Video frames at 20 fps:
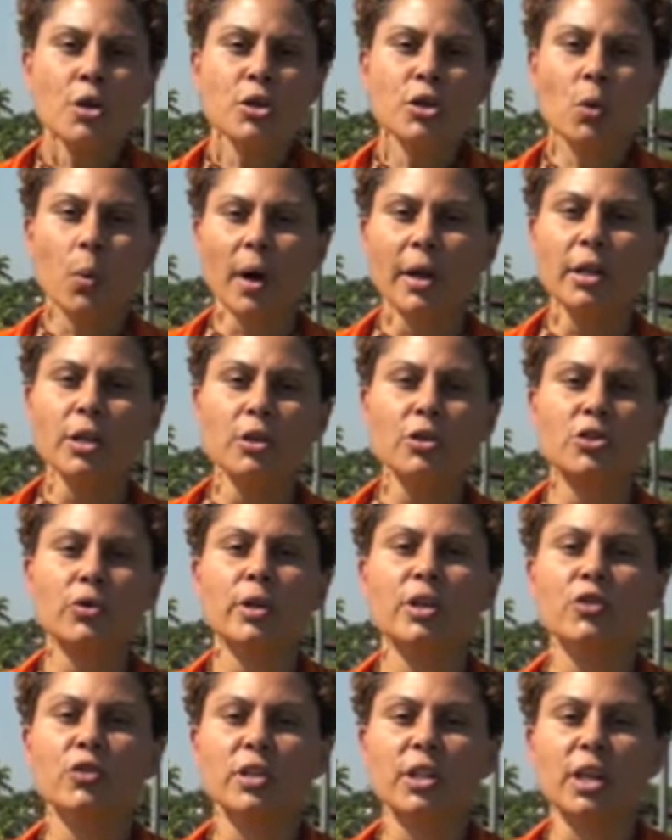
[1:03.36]
You want to use your
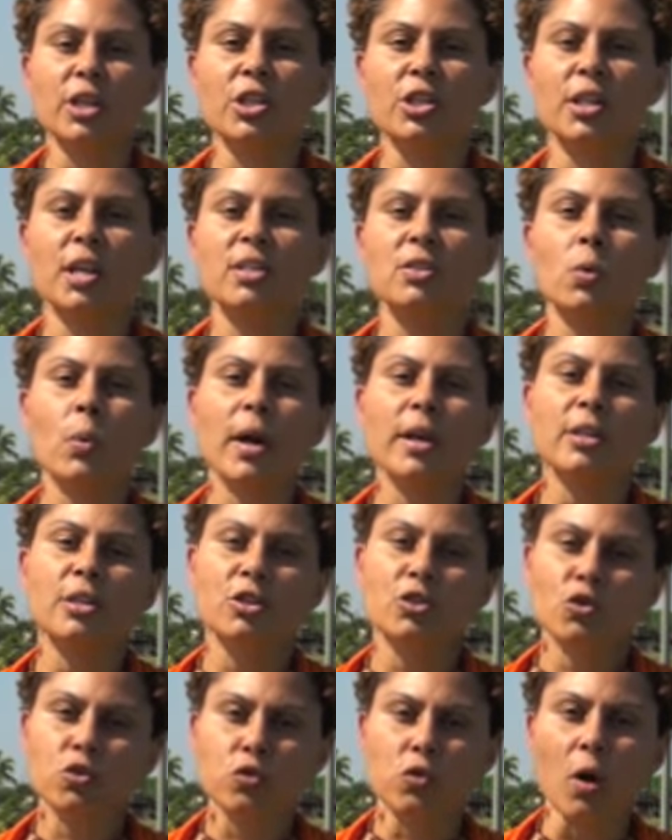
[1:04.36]
introduction as a way to
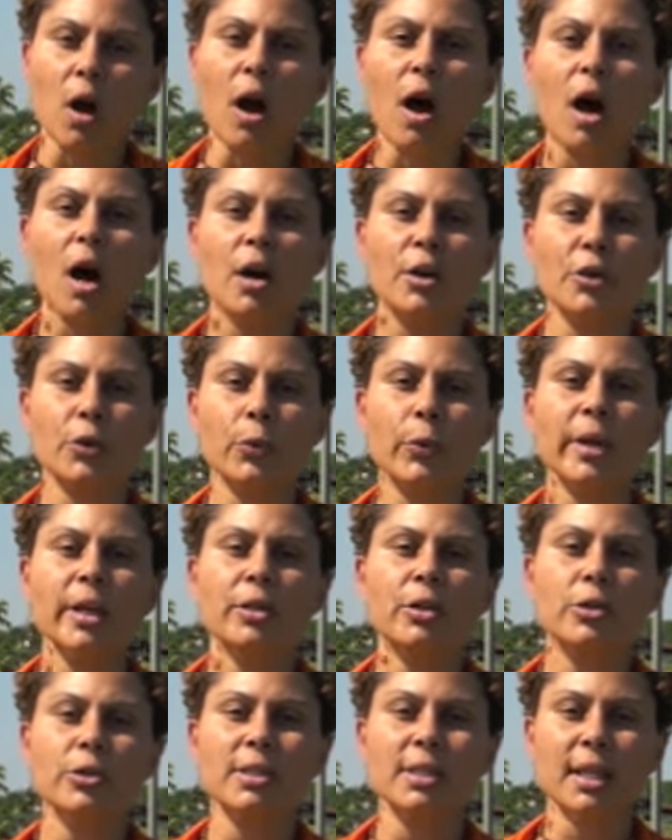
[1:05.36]
draw your
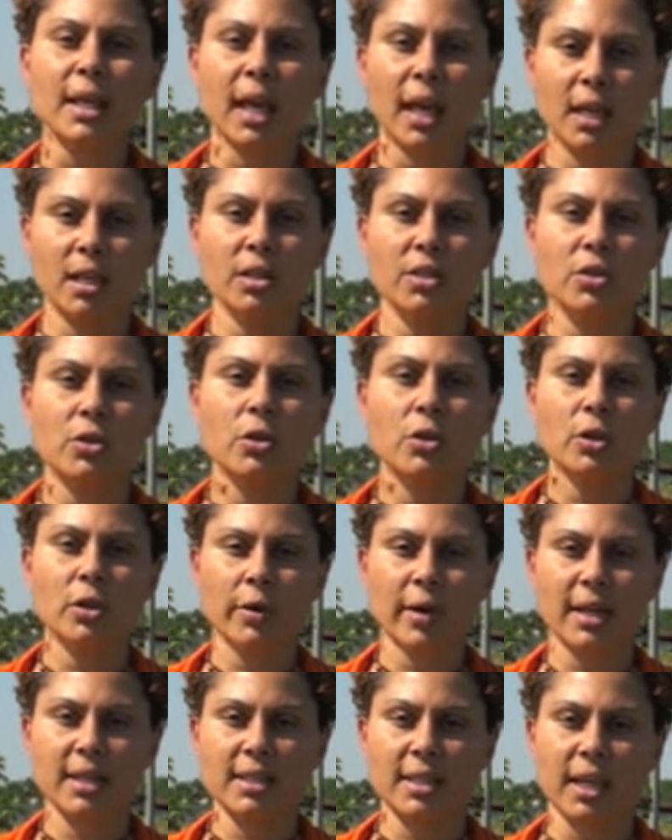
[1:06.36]
readers into
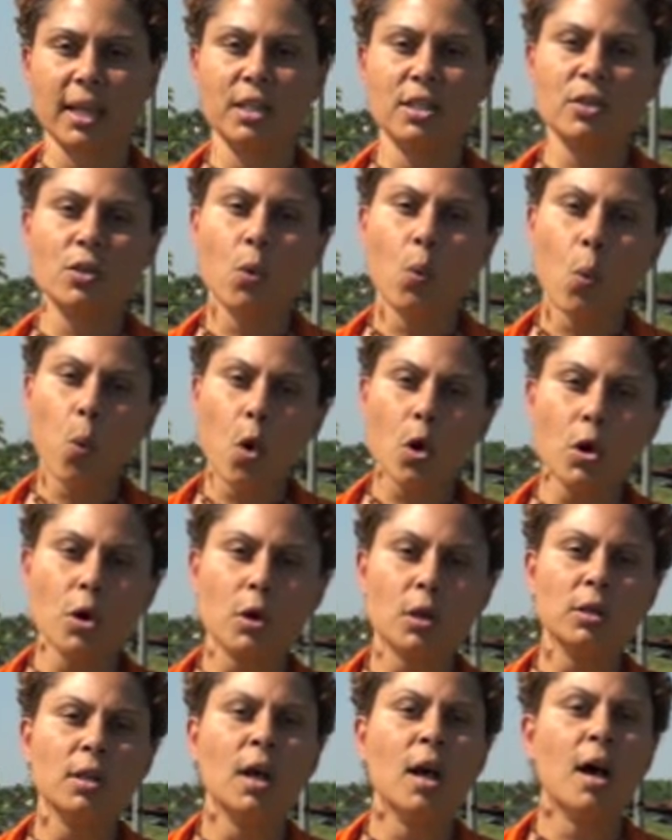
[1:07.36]
your essay, into the
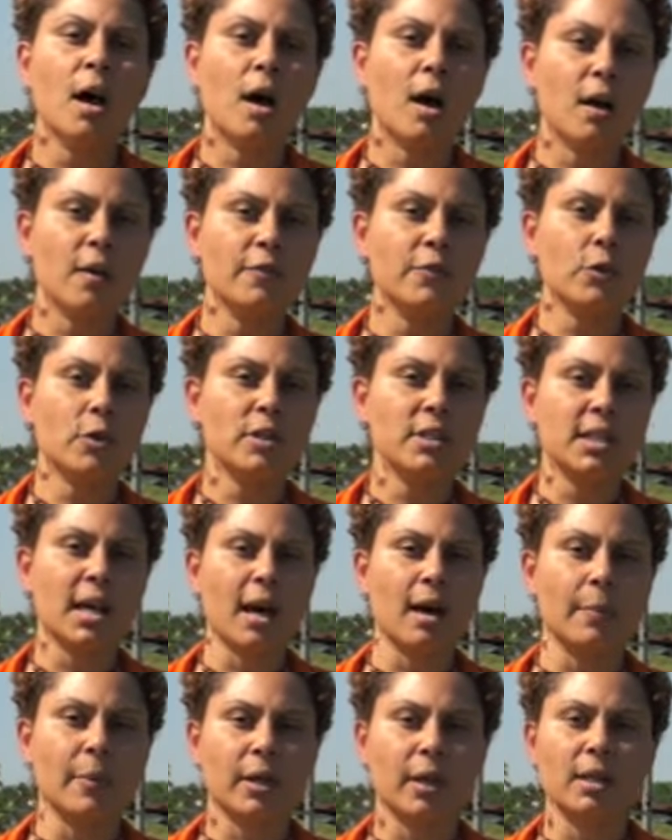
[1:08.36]
world of your
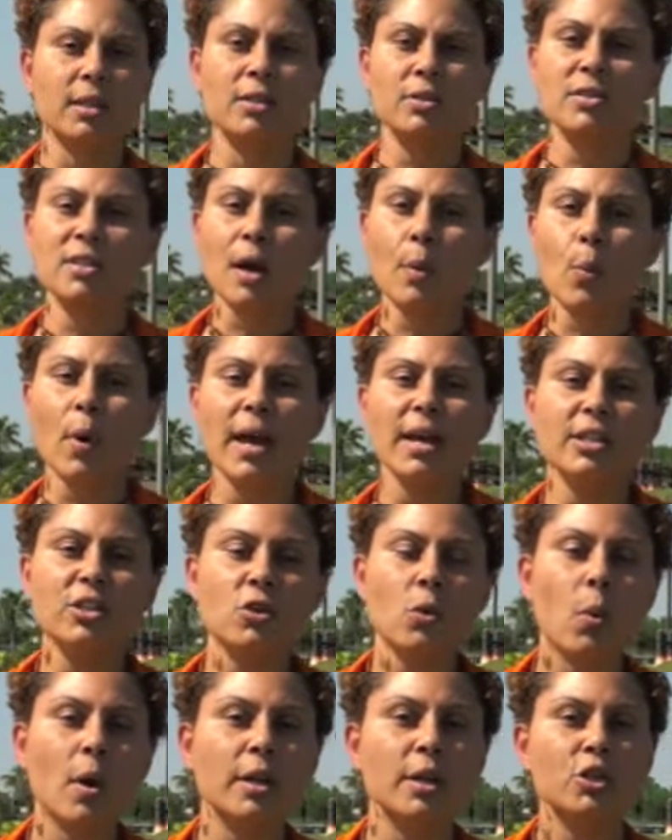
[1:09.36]
topic. And so some ways
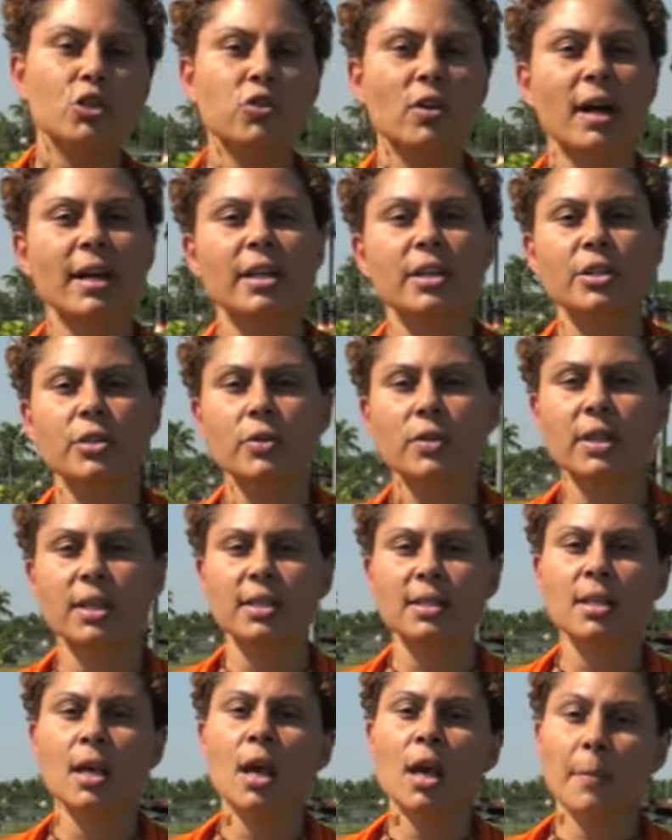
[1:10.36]
you want to try to do
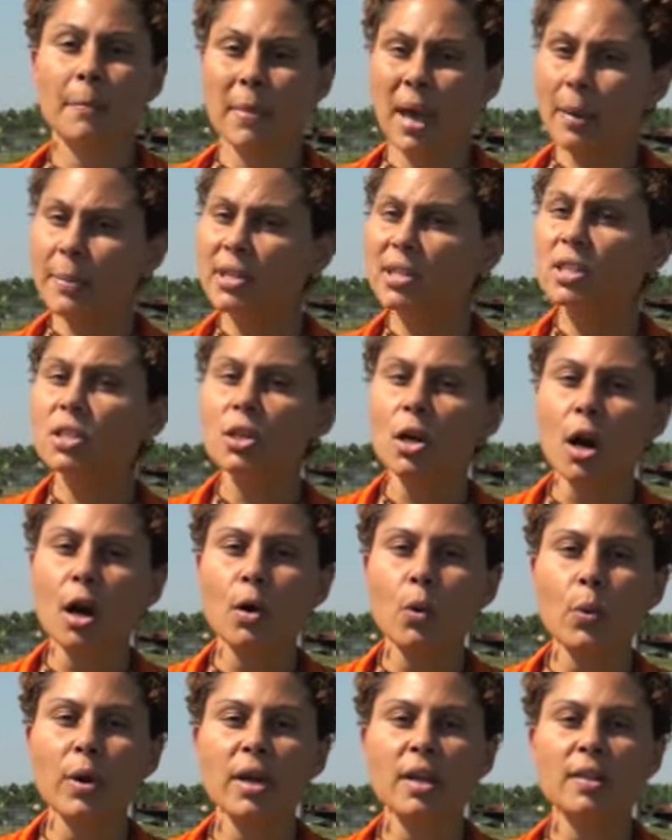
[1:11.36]
this. Maybe
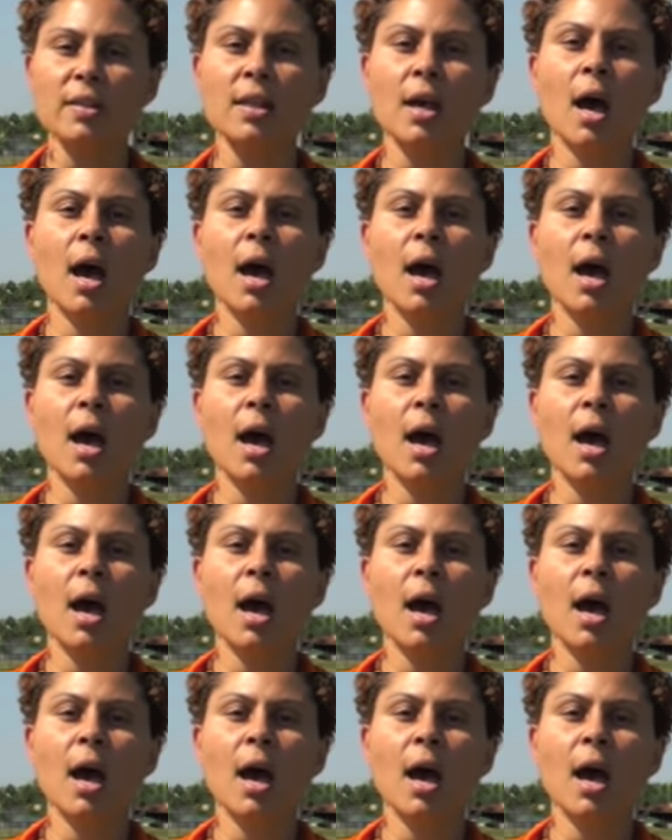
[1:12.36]
start with